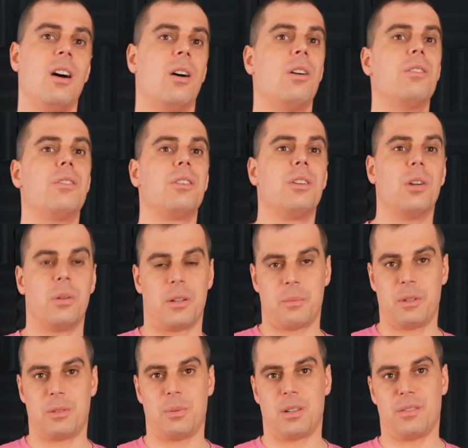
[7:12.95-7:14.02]
over going
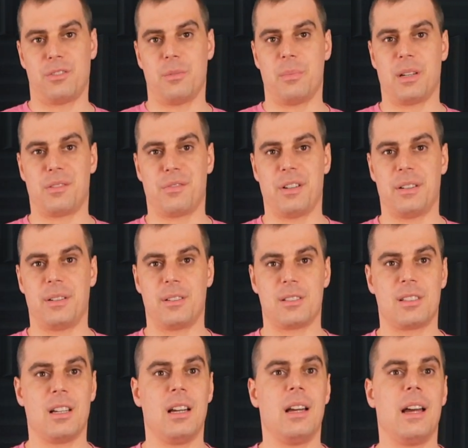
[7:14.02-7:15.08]
with one of the big vendors.